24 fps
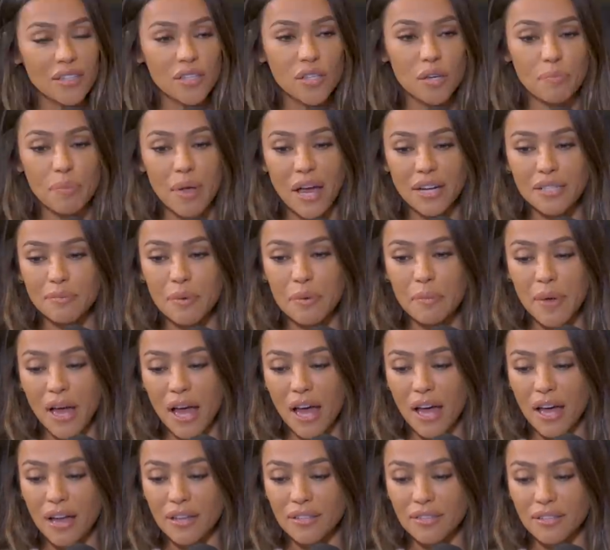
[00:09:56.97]
So I packed my
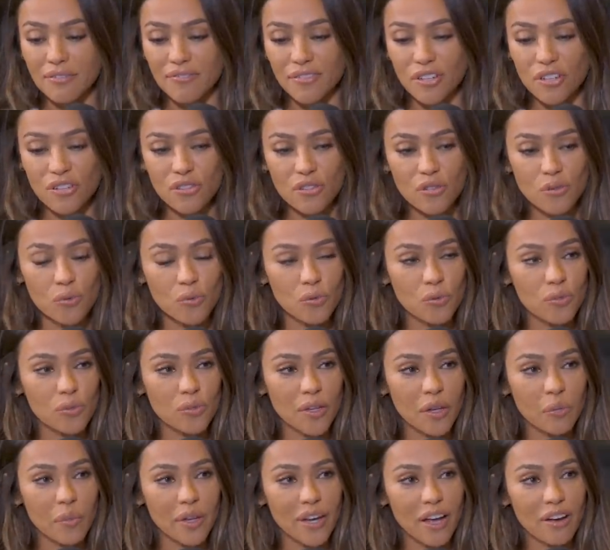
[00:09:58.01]
bags. I finished
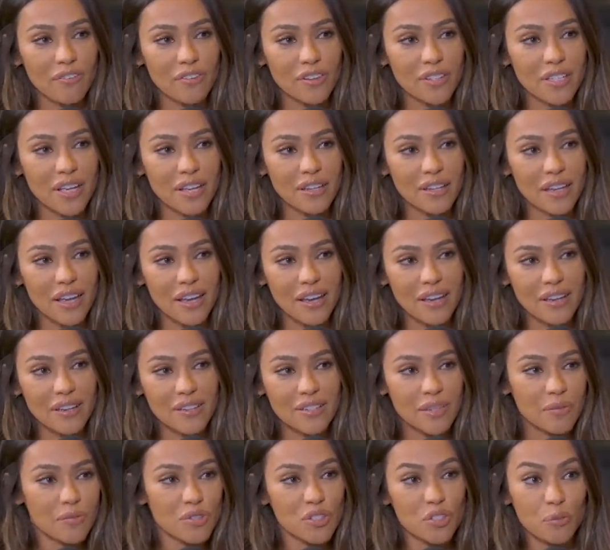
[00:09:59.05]
school. I went out for ten
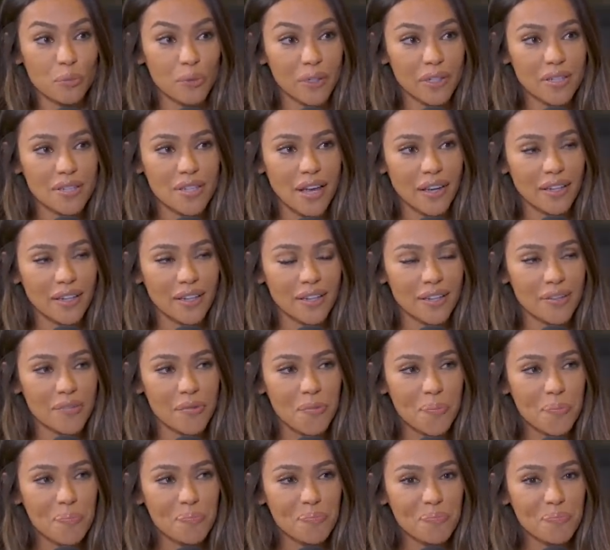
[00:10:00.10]
days. I was super excited.